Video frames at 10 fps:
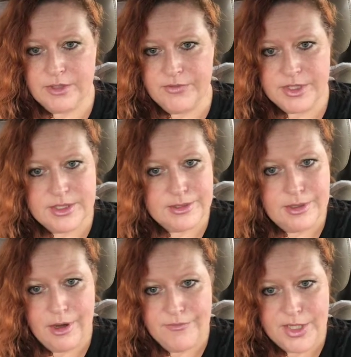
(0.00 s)
if it's
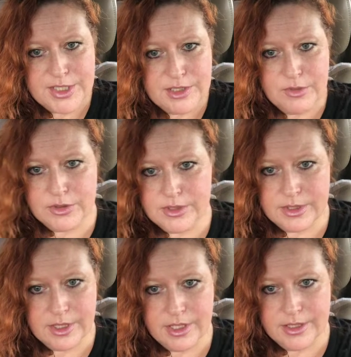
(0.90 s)
on
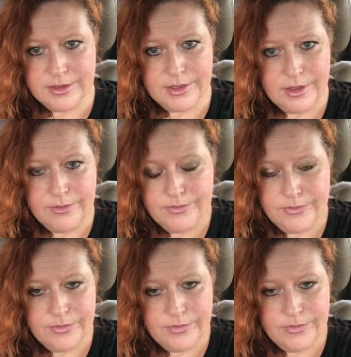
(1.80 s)
vegetables and, you know,